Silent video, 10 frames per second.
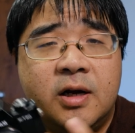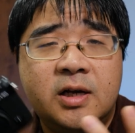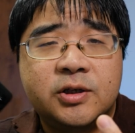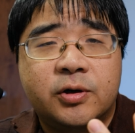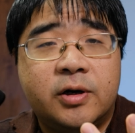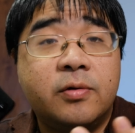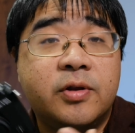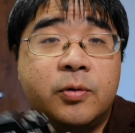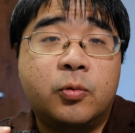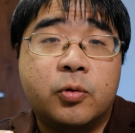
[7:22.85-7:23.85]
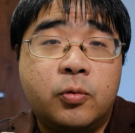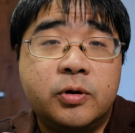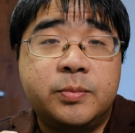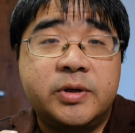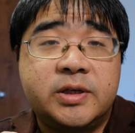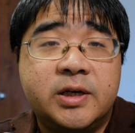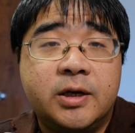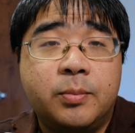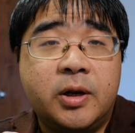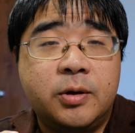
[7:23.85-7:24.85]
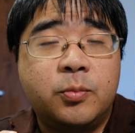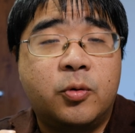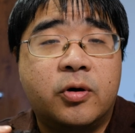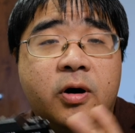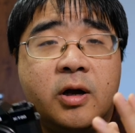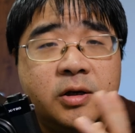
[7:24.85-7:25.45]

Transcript: So I don't think we're going to be seeing many more